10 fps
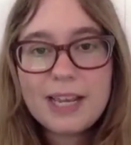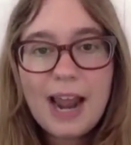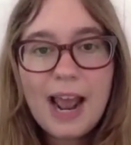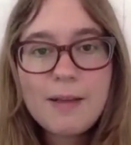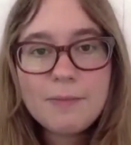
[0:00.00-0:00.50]

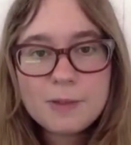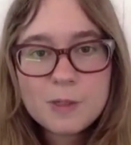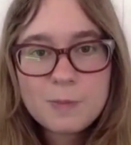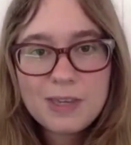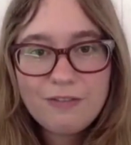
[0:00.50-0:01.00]
And I
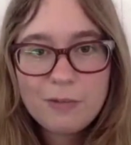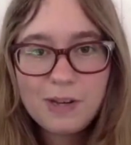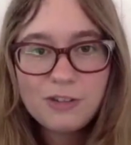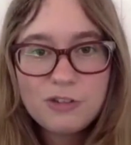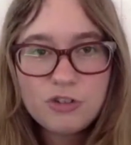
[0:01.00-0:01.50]
am speaking
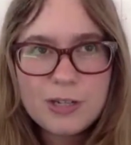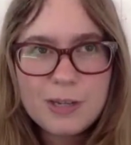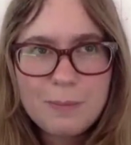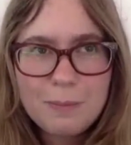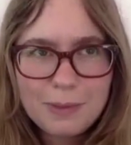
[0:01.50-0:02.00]
from an
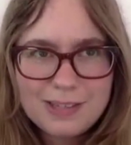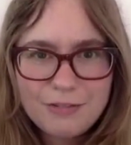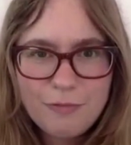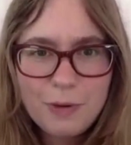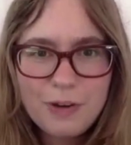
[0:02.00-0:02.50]
extreme
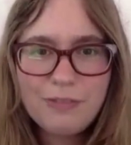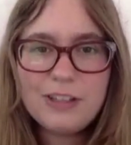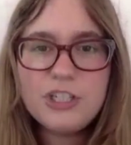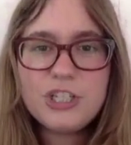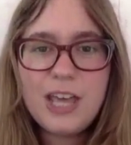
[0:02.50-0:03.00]
place of
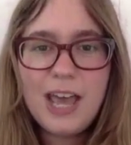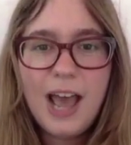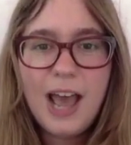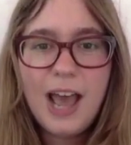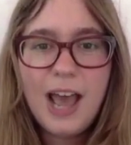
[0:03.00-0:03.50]
privilege that
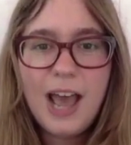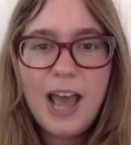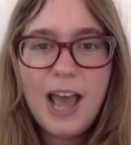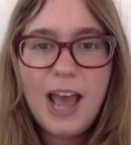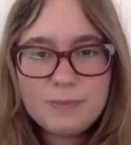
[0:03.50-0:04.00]
I can
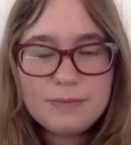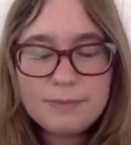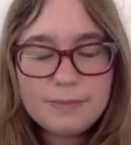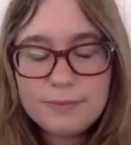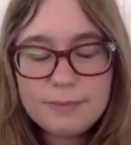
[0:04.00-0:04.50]
even
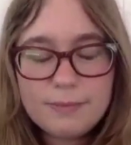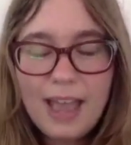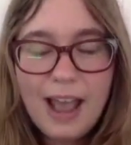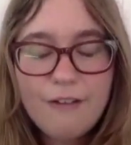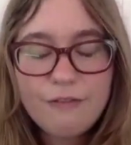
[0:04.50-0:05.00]

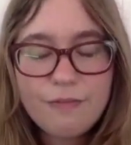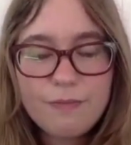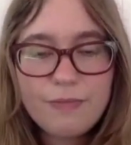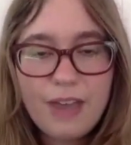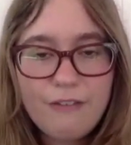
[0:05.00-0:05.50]
have
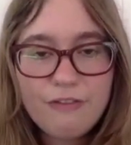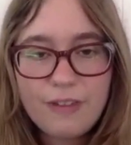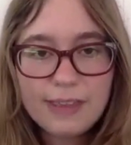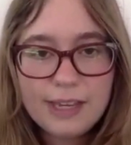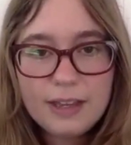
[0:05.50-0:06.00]
that
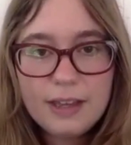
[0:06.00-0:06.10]
feeling.